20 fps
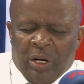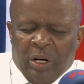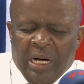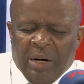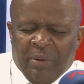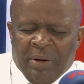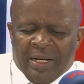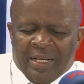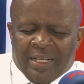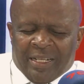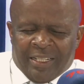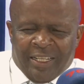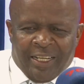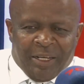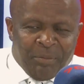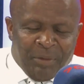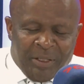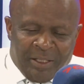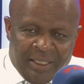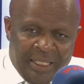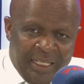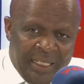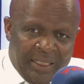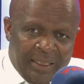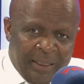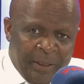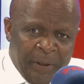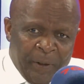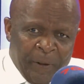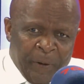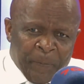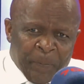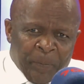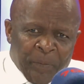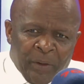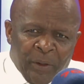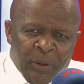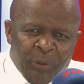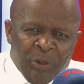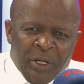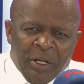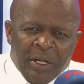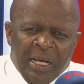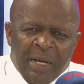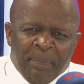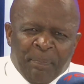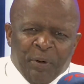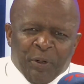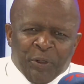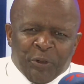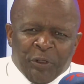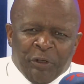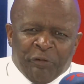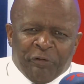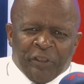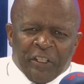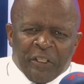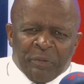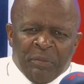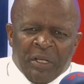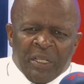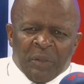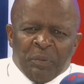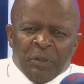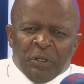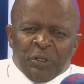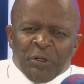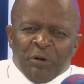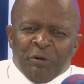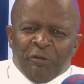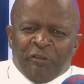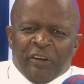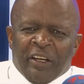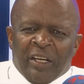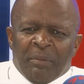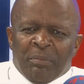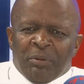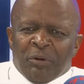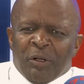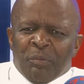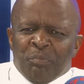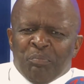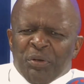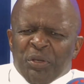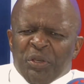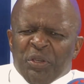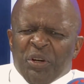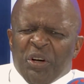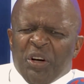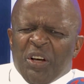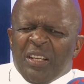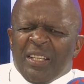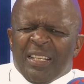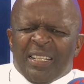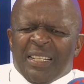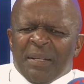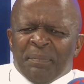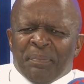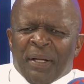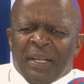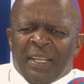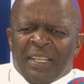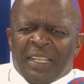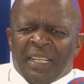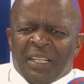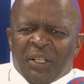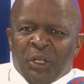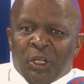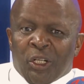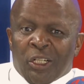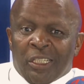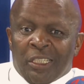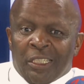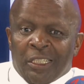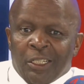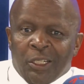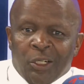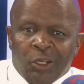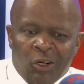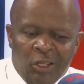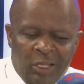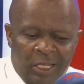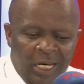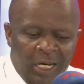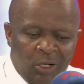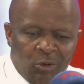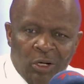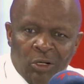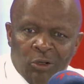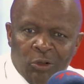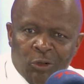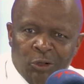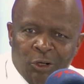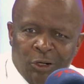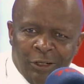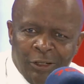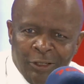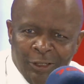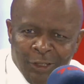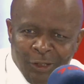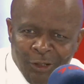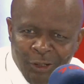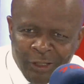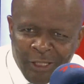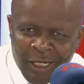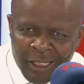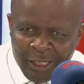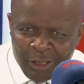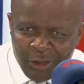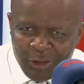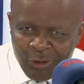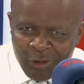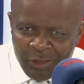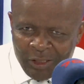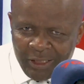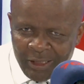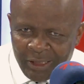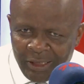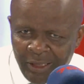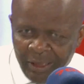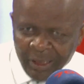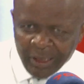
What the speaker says: And our dream is that a post office must be so viable beyond depending on that, what to call, on that exclusion.